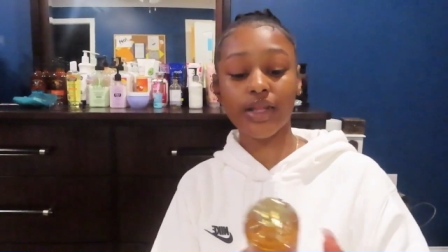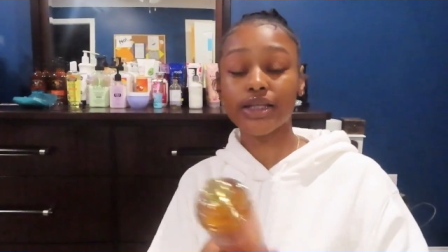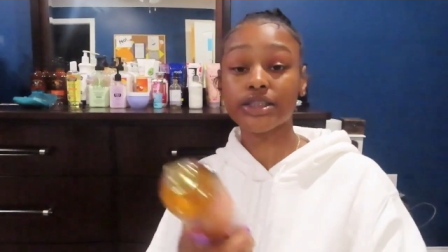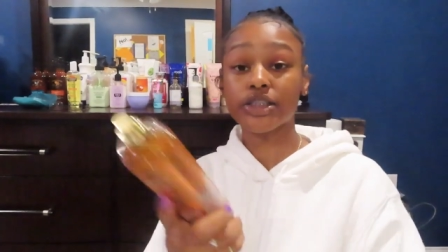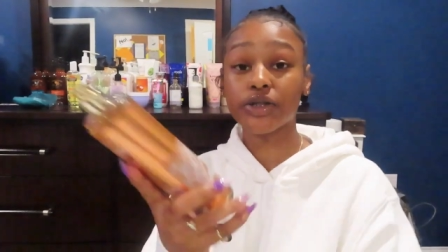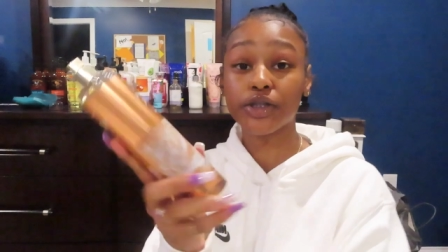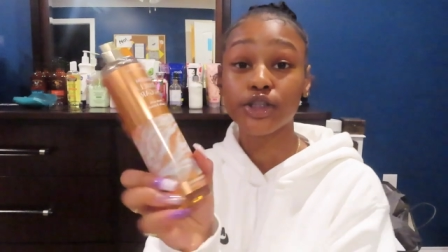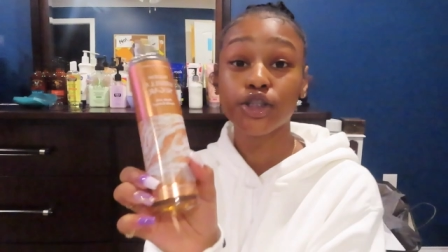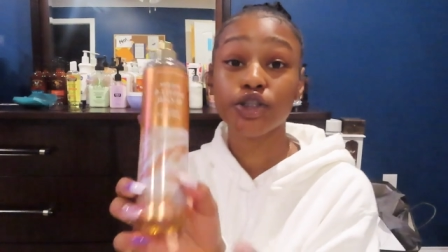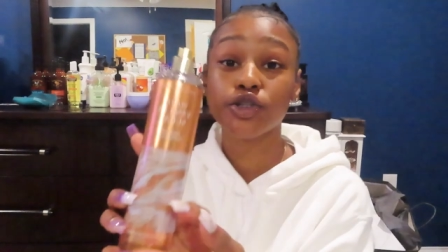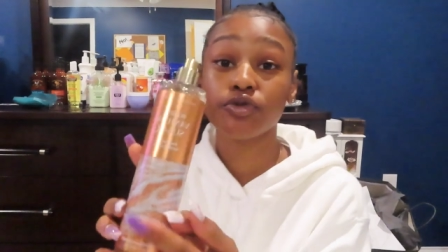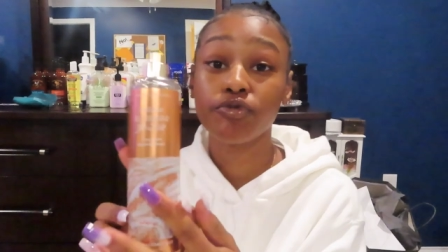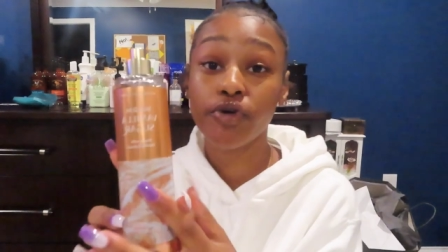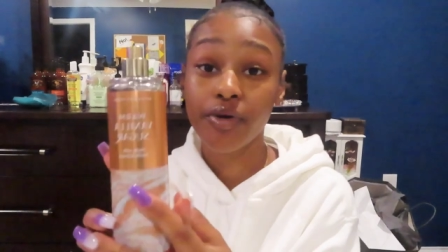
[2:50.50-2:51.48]
So this
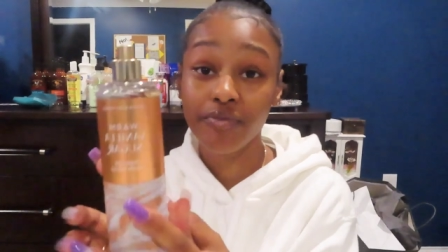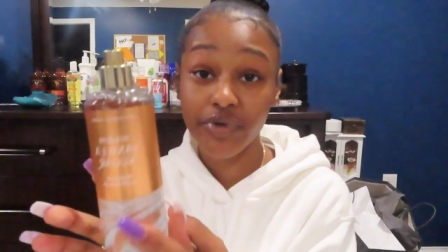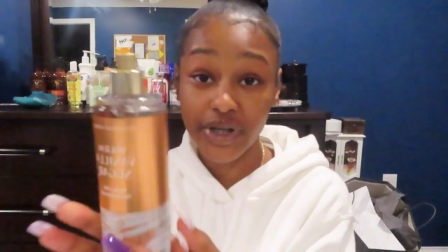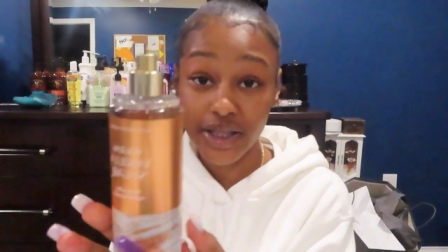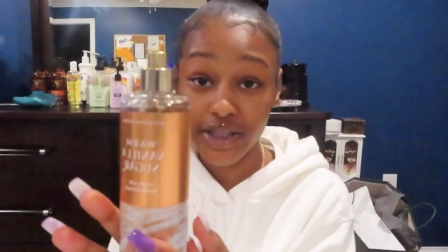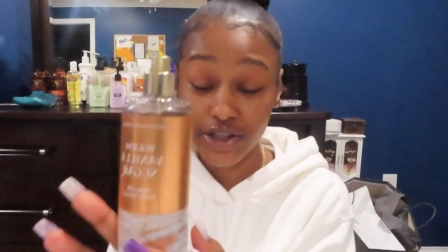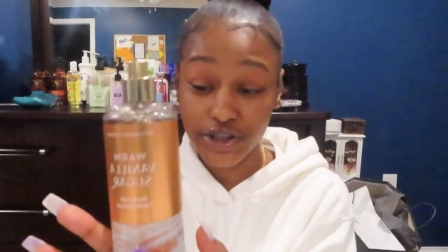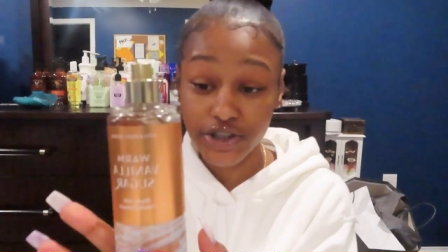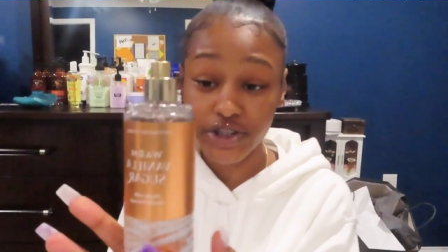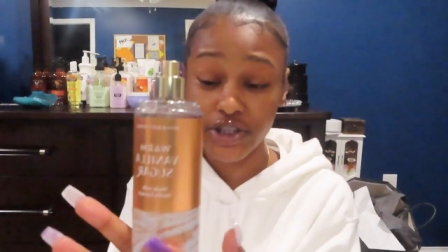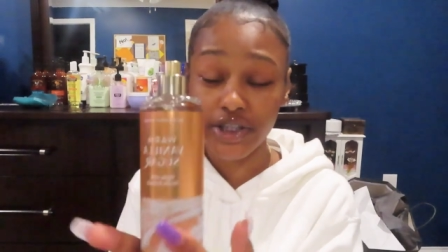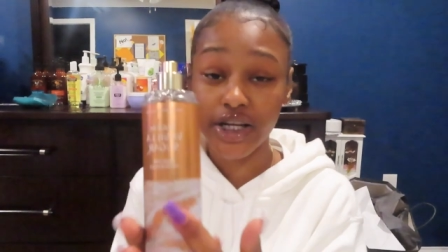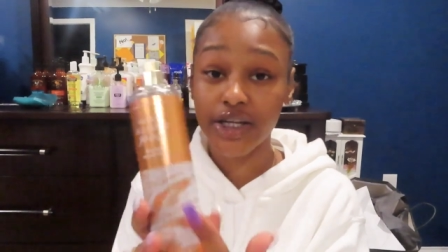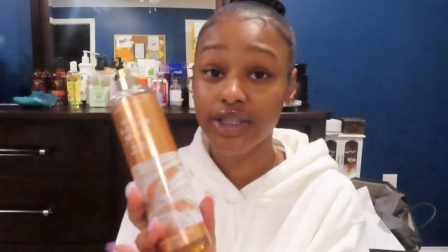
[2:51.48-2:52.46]
is warm vanilla
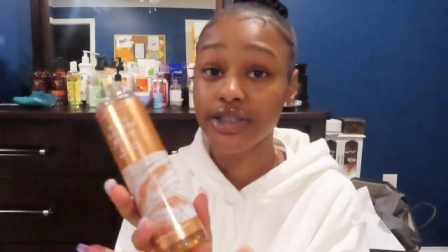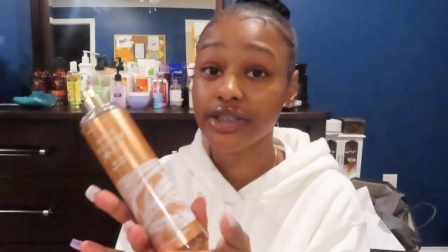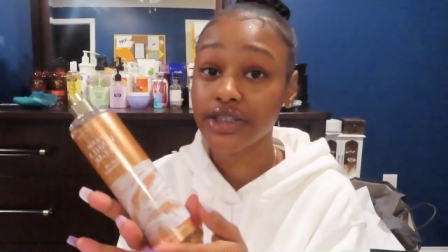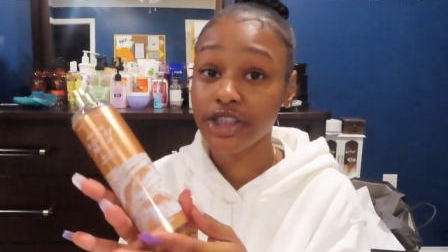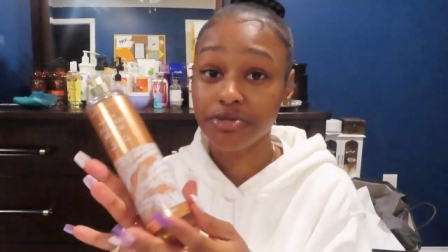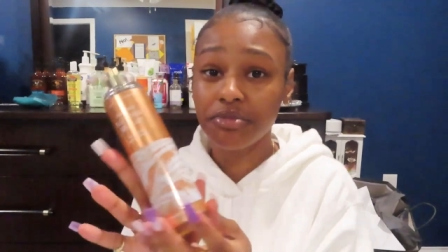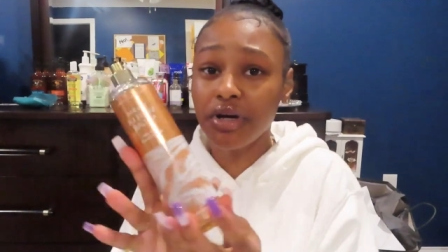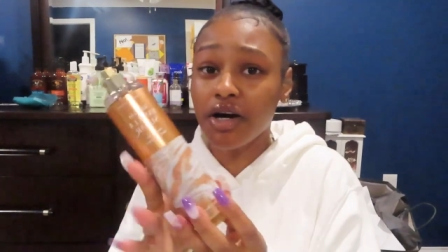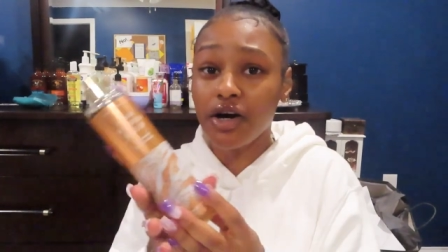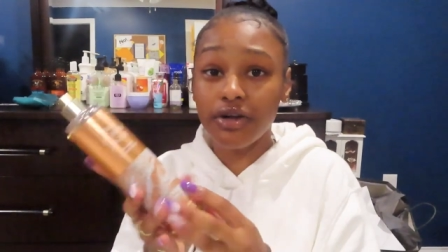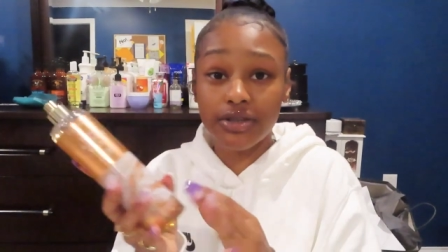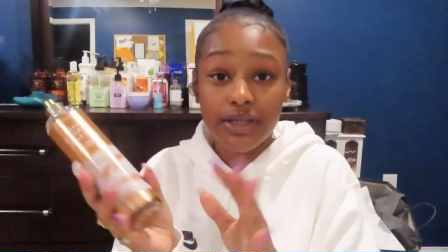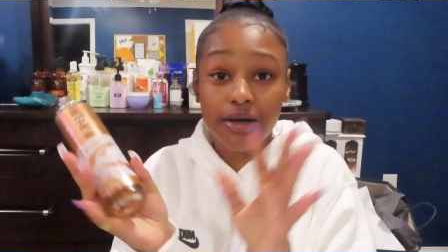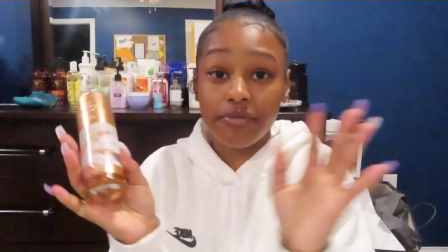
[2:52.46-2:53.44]
sugar. Now this is just my
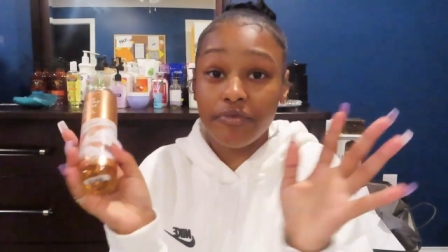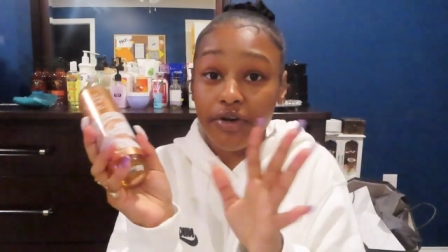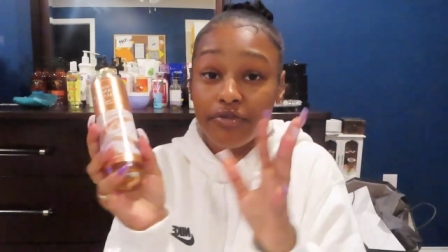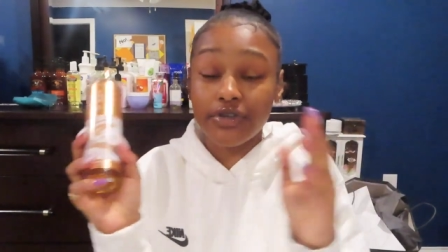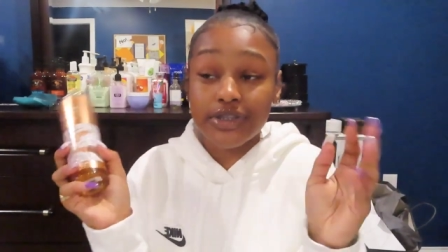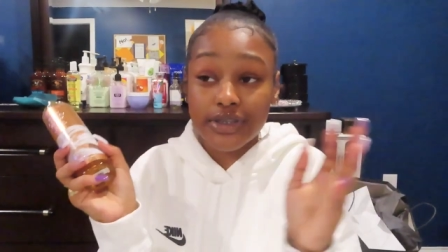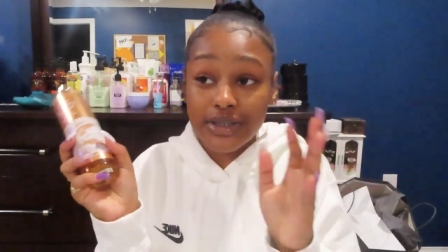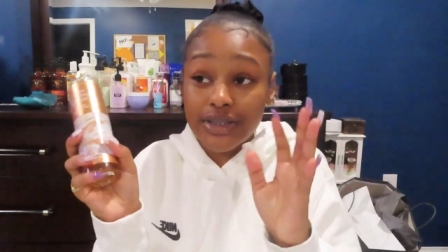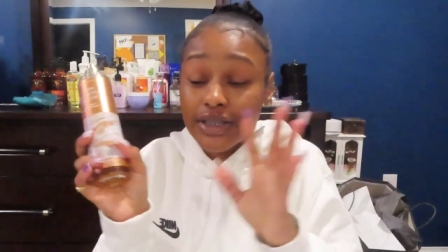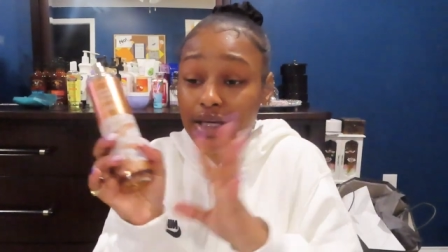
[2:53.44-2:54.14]
all-time favorite scent.